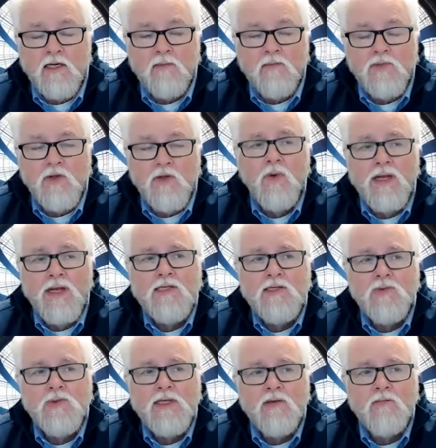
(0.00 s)
You really
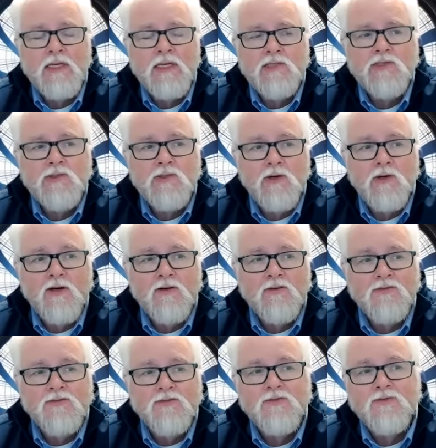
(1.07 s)
do need a mixture
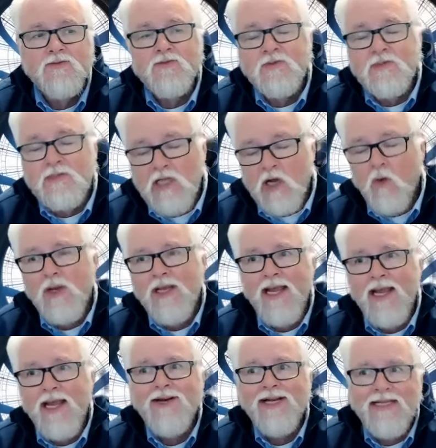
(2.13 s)
of knowing
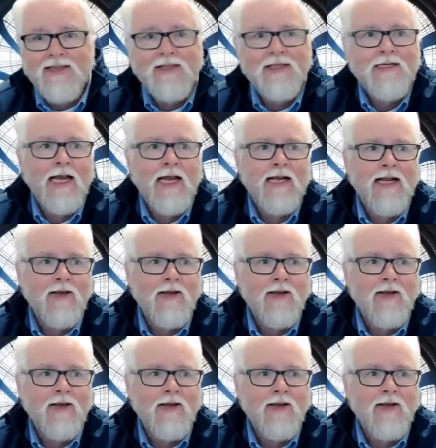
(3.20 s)
how to get the data,